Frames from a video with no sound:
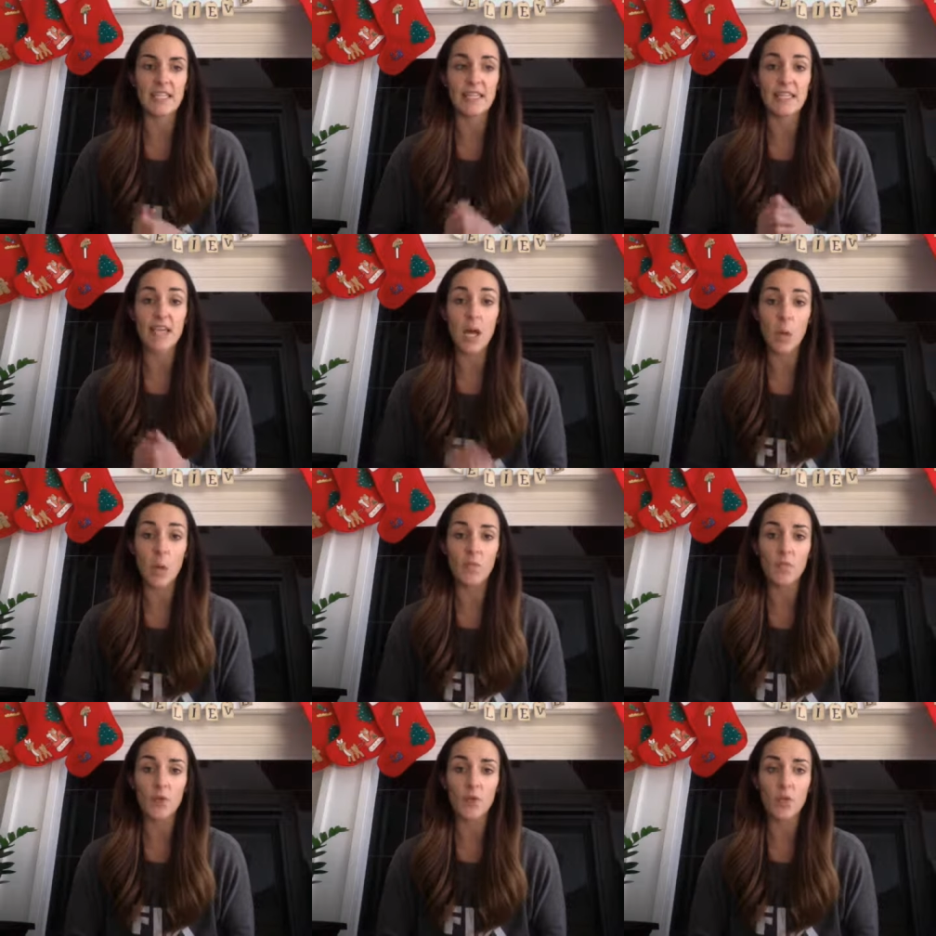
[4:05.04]
that's
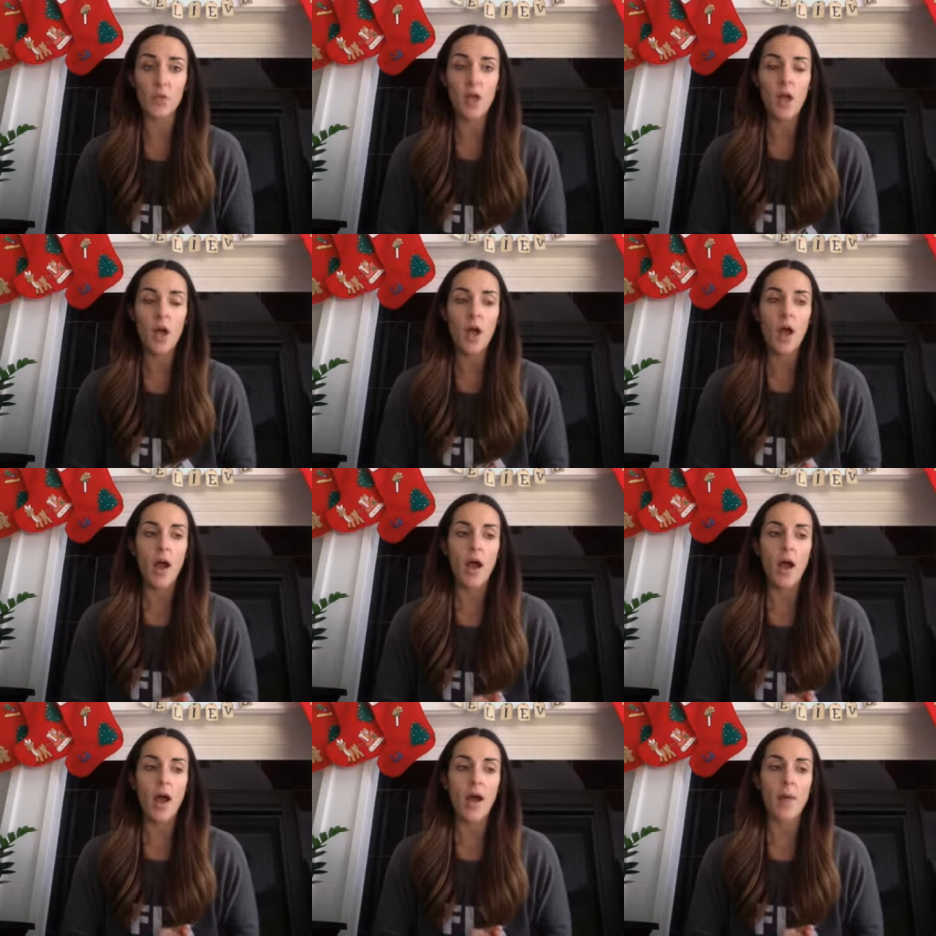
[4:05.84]
helpful
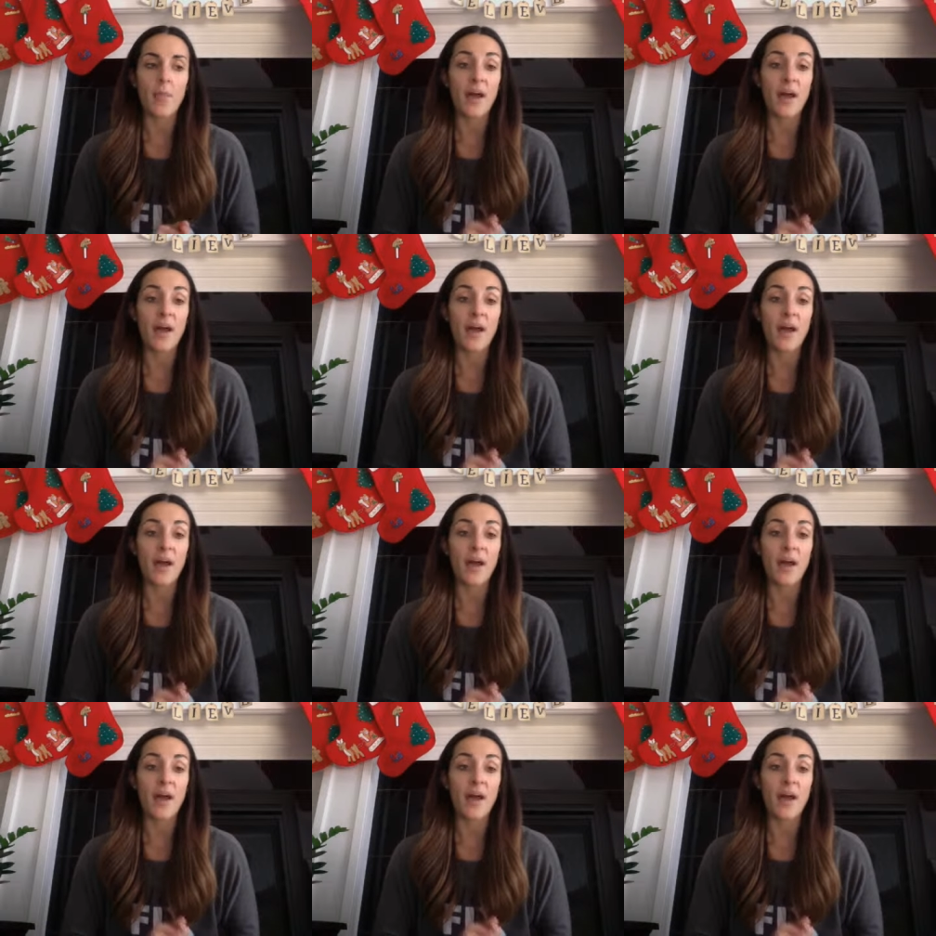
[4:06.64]
um,